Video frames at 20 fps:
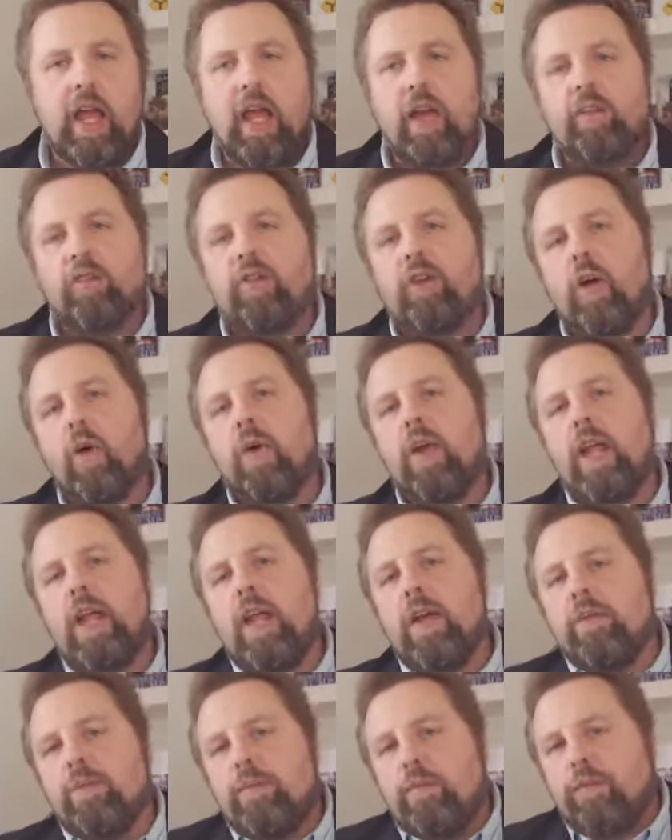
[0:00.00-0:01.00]
So
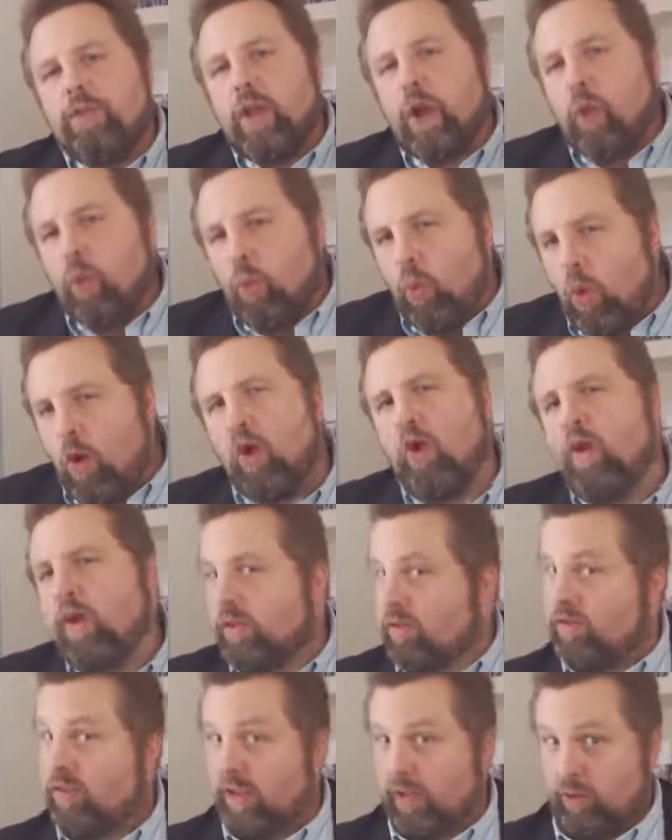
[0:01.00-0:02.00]
if there were
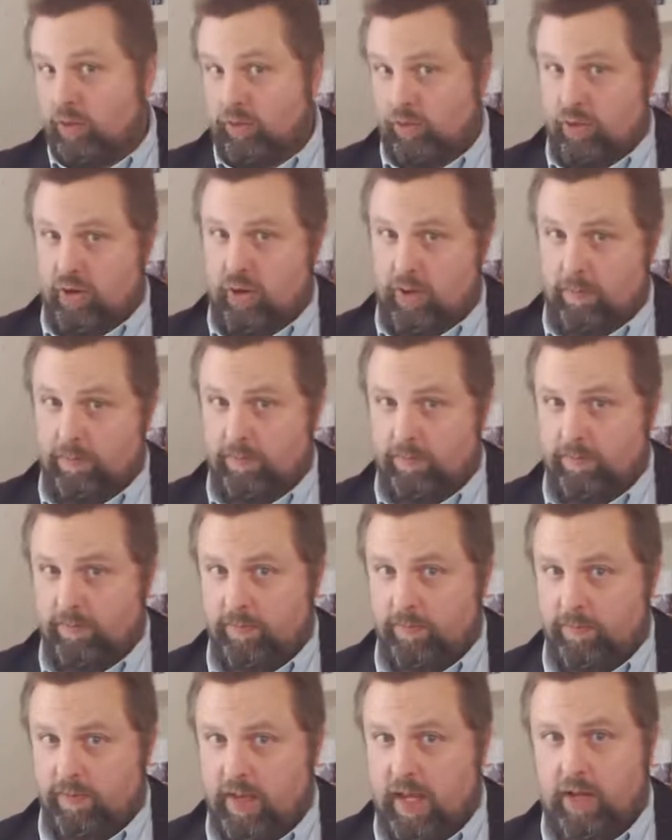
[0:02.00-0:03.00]
a single term
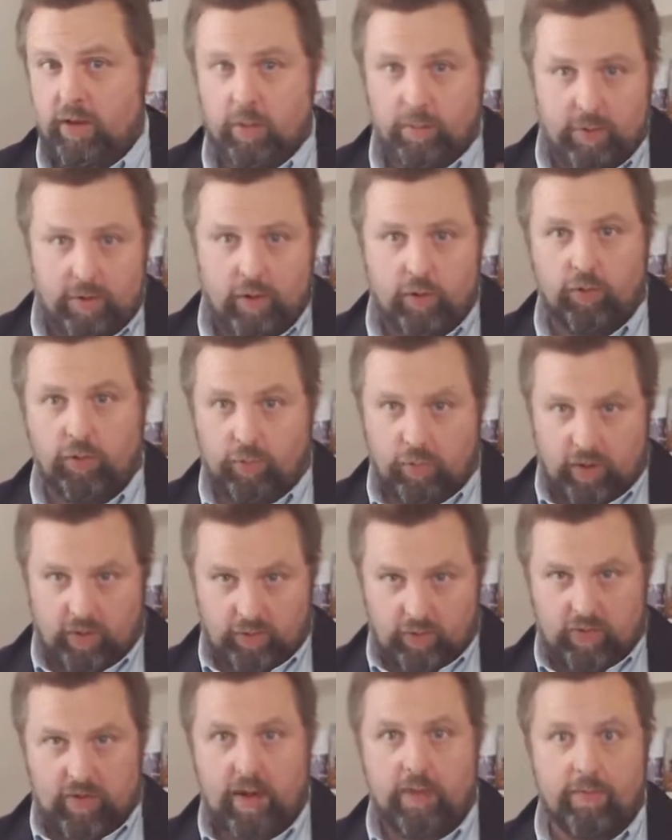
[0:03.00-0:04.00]
that could be used
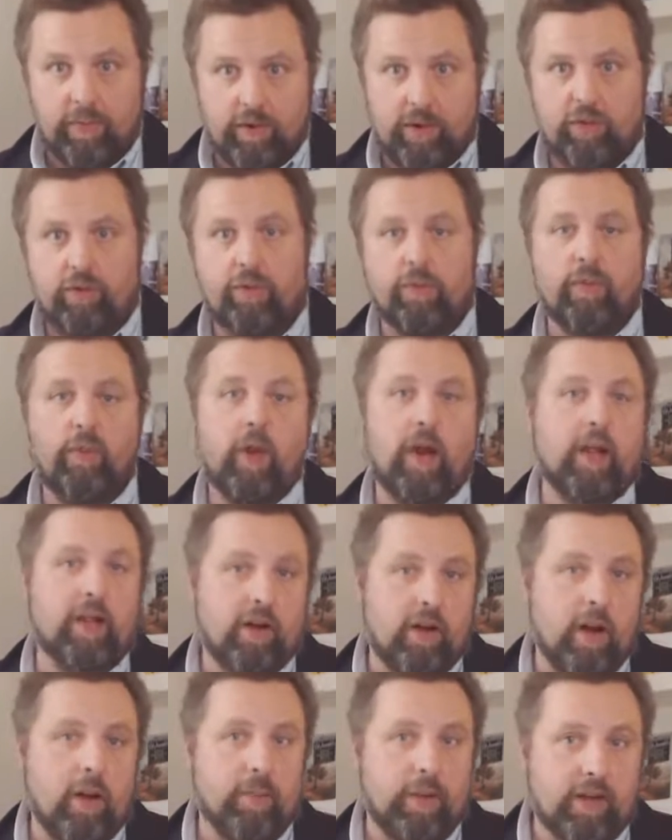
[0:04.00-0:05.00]
as a definition for
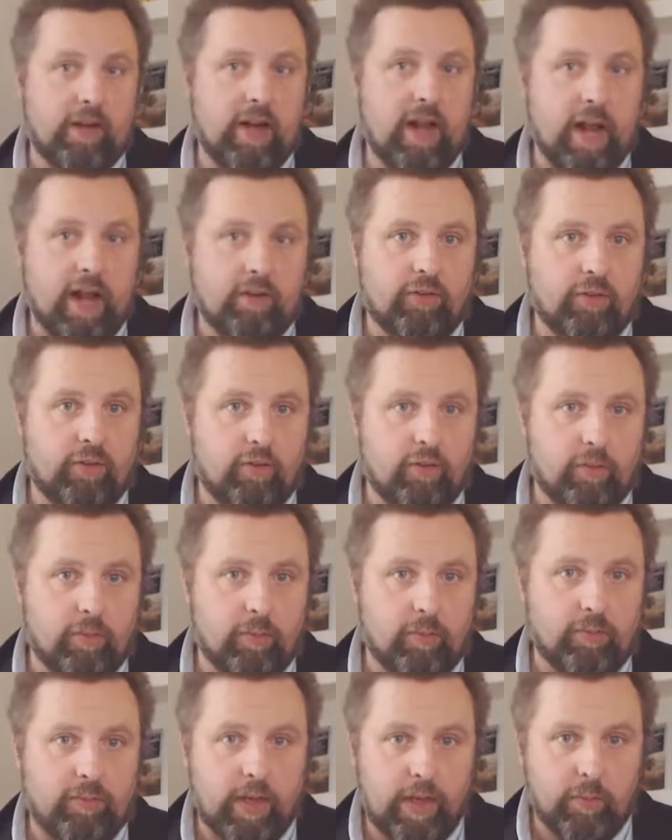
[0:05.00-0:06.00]
economic
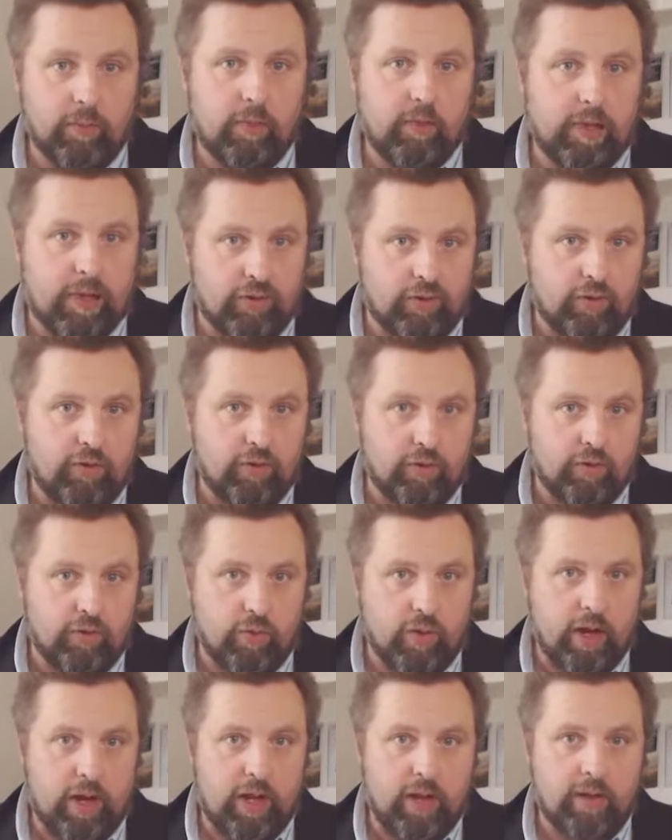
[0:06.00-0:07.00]
nationalism in relation to
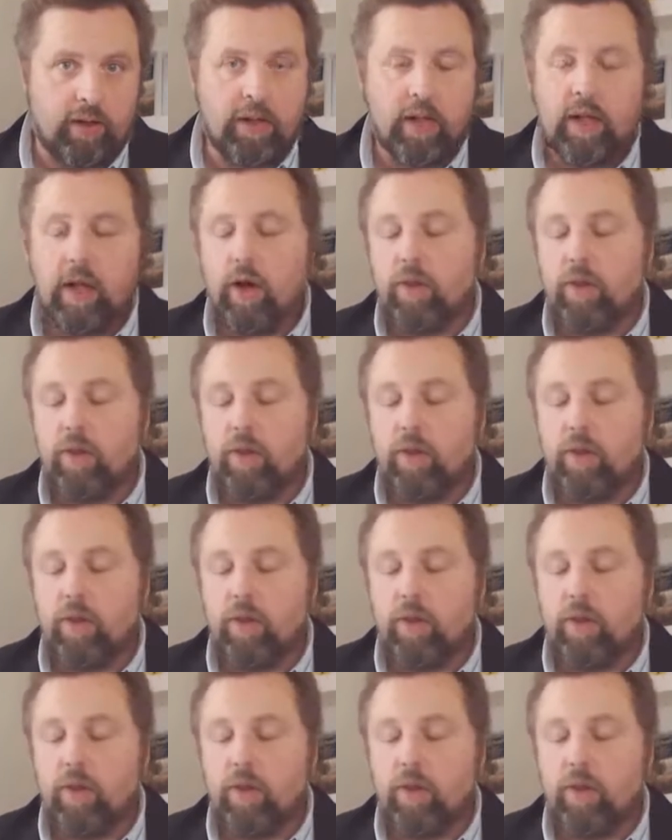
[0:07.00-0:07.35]
trade,